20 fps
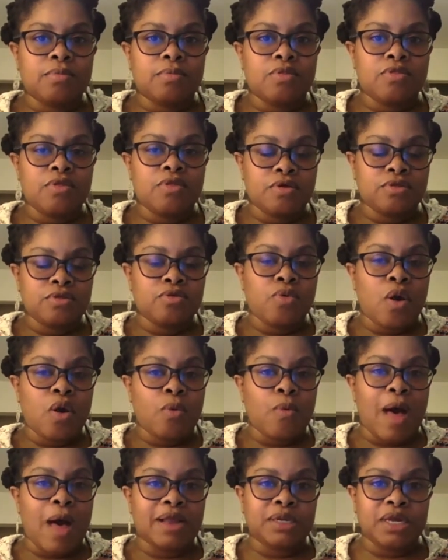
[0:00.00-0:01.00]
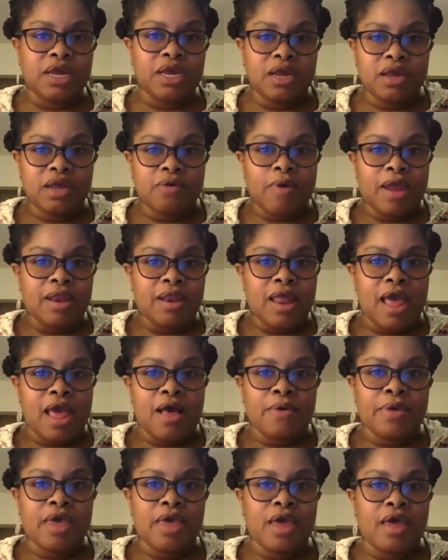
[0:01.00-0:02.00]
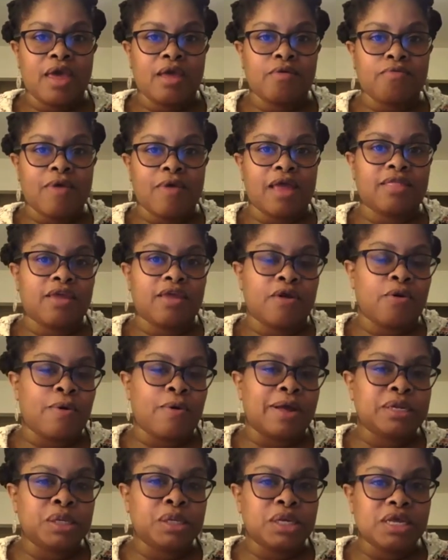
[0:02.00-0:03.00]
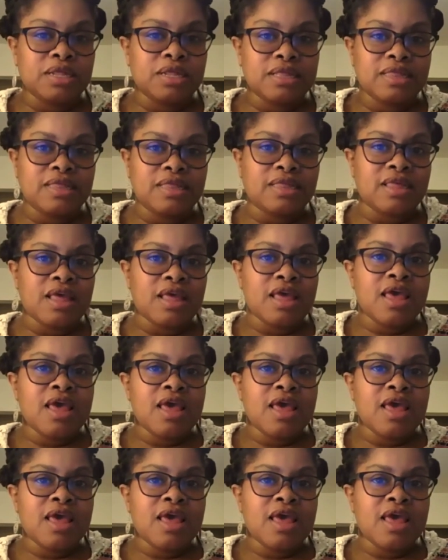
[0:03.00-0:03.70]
those who are watching right now can write their questions